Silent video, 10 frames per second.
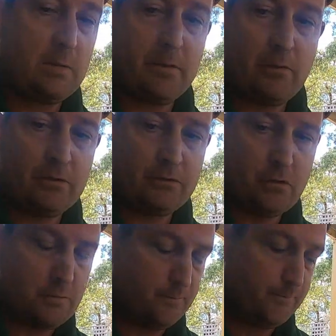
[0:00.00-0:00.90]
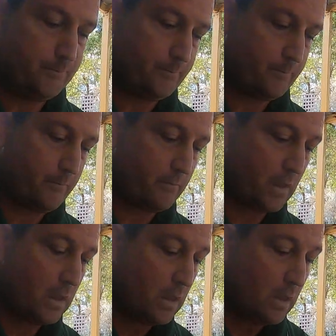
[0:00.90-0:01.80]
get your blowing straw
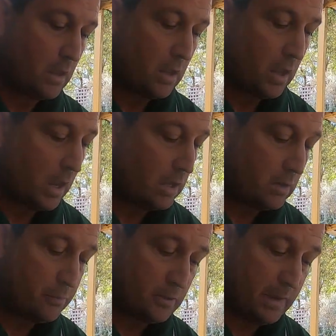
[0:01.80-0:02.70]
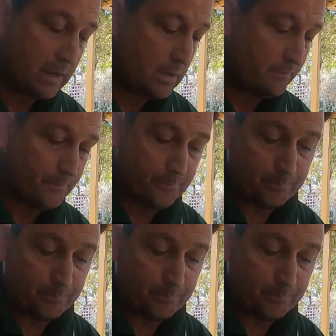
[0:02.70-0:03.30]
and you put it back in.